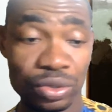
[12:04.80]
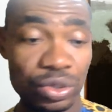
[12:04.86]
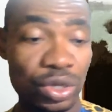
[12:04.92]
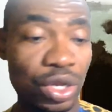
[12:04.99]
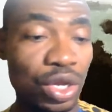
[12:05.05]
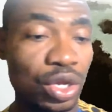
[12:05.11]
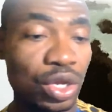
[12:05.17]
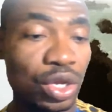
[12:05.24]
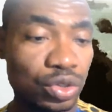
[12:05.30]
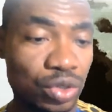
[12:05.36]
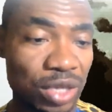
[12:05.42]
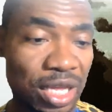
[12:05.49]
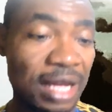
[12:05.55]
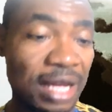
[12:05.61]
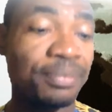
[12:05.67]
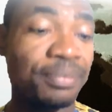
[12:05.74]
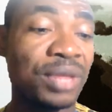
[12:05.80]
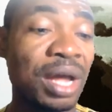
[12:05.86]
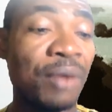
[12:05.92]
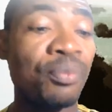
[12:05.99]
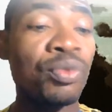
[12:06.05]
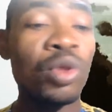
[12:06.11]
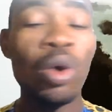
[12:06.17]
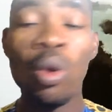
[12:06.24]
together. Now,
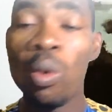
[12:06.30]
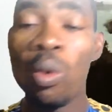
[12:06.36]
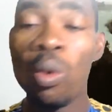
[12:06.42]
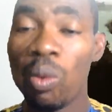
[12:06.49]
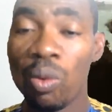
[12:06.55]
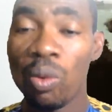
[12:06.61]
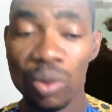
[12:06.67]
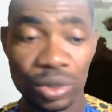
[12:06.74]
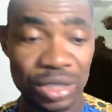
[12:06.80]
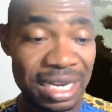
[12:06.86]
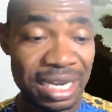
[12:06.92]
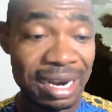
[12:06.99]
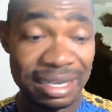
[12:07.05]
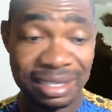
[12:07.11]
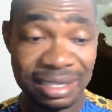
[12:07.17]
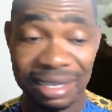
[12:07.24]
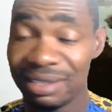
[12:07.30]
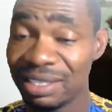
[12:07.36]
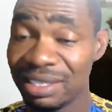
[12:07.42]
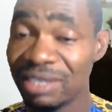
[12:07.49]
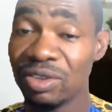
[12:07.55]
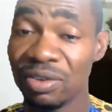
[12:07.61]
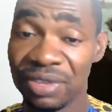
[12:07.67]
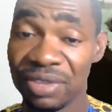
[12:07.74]
the characteristics of
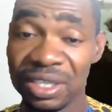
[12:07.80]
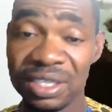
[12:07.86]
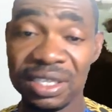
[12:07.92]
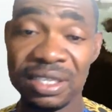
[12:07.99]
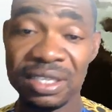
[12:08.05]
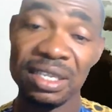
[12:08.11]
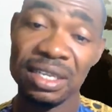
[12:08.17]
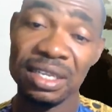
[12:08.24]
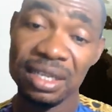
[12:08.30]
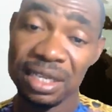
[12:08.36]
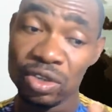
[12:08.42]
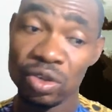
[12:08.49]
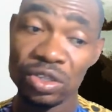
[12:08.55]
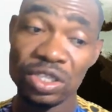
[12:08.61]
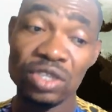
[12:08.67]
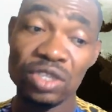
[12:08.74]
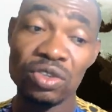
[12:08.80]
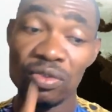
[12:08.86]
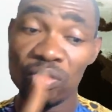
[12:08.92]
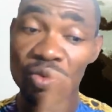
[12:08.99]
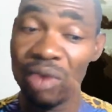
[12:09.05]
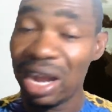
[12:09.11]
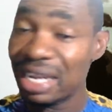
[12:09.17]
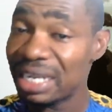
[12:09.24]
this is it consists of one
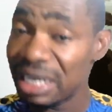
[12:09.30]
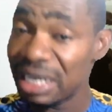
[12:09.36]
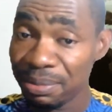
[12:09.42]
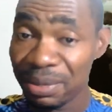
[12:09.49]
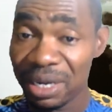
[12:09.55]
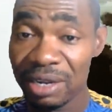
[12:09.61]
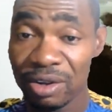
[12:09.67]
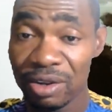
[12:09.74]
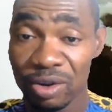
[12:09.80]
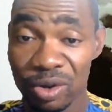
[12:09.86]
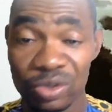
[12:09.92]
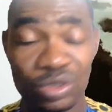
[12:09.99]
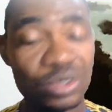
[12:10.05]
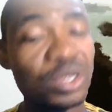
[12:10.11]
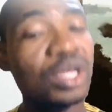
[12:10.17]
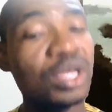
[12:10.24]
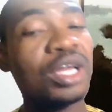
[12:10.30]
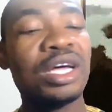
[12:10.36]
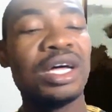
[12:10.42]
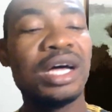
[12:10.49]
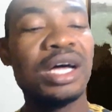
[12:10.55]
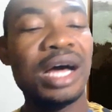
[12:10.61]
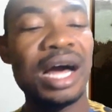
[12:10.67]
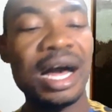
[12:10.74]
independent clause
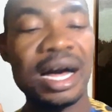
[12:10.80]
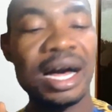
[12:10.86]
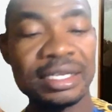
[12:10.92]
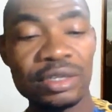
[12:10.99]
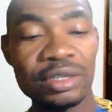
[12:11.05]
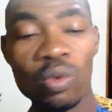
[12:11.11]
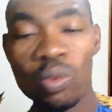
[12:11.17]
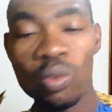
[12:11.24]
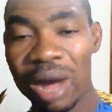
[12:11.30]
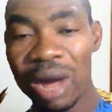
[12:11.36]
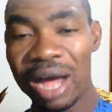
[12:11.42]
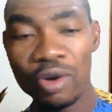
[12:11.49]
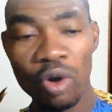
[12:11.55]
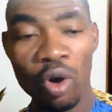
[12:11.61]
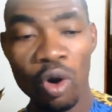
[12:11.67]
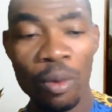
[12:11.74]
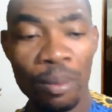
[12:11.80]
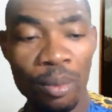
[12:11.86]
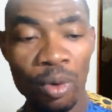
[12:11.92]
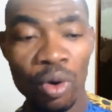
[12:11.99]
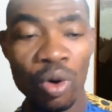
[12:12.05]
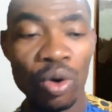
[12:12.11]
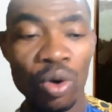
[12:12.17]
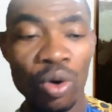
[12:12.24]
and one or more
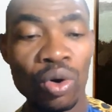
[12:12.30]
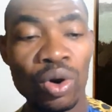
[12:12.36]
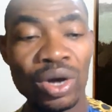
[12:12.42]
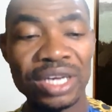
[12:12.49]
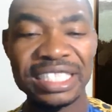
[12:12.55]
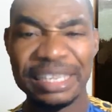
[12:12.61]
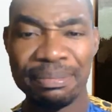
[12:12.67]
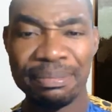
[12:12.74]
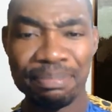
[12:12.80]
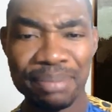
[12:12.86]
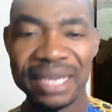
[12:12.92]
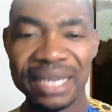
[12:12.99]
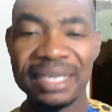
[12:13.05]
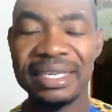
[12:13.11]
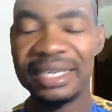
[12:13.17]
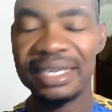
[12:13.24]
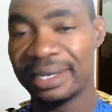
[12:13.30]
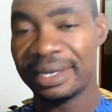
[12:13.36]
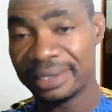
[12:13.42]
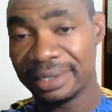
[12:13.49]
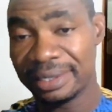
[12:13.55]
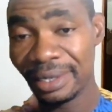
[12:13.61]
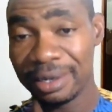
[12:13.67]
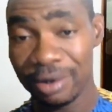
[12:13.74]
dependent
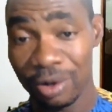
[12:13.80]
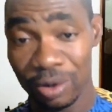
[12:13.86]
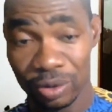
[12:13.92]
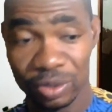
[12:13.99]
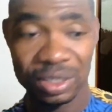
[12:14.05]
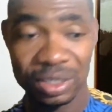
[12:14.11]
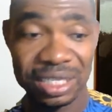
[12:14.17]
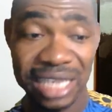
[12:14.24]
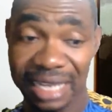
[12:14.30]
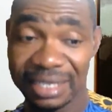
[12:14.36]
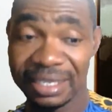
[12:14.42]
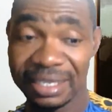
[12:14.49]
clause. That's a